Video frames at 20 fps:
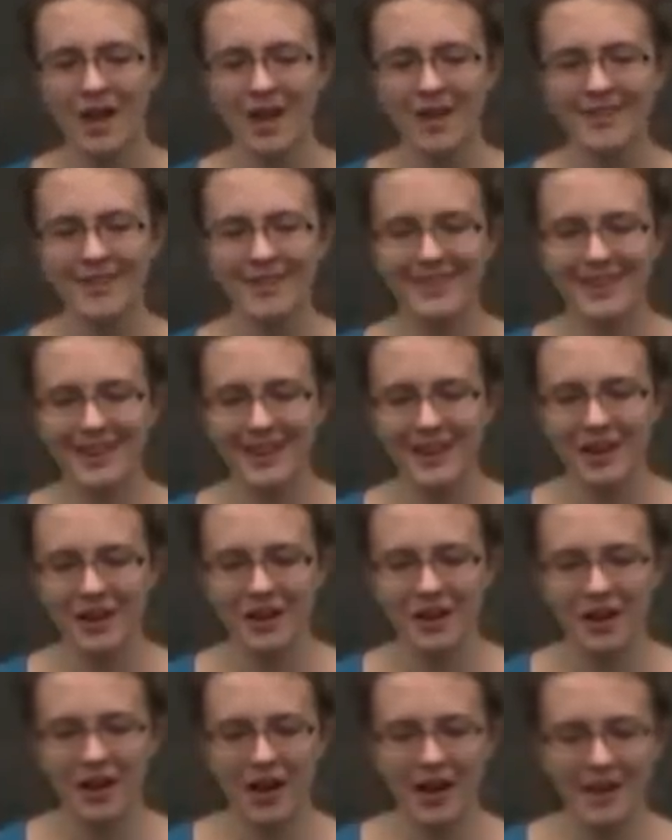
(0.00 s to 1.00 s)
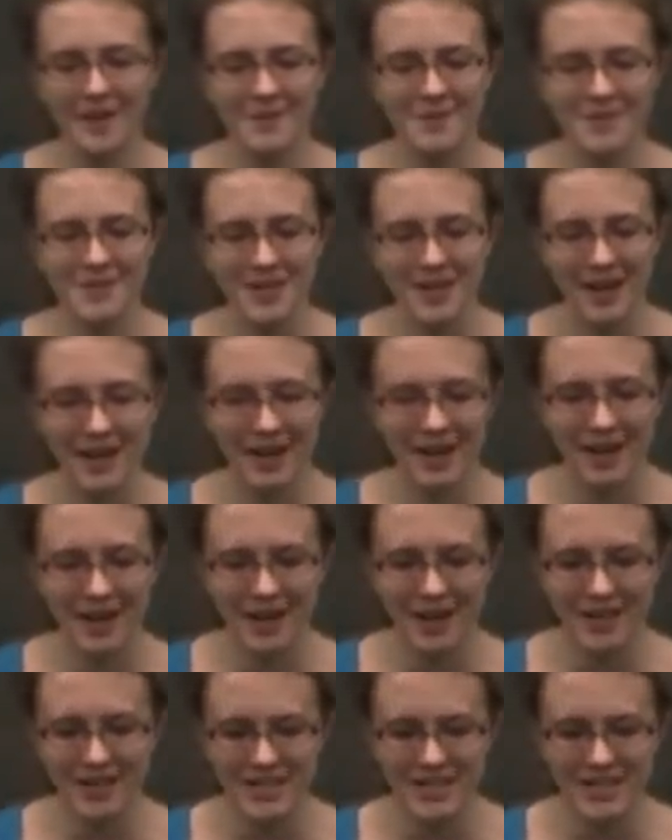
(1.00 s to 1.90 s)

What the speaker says: And then later, I am sitting in a